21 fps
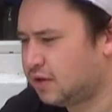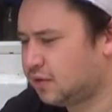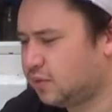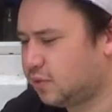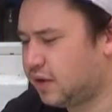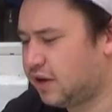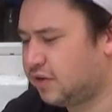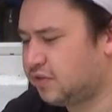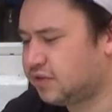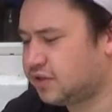
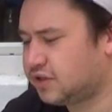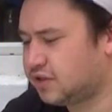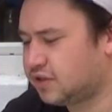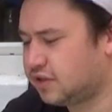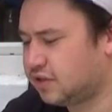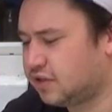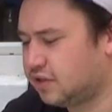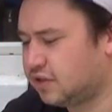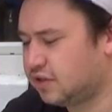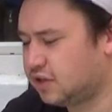
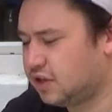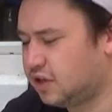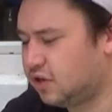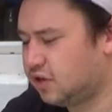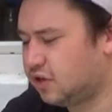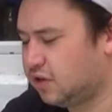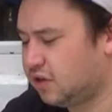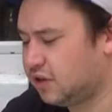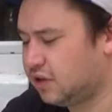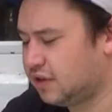Whereas you
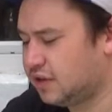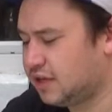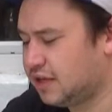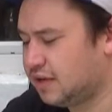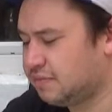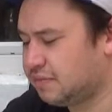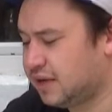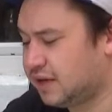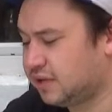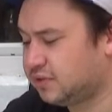look at the
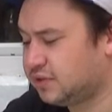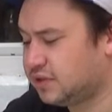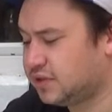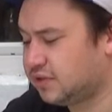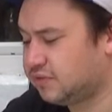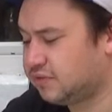amount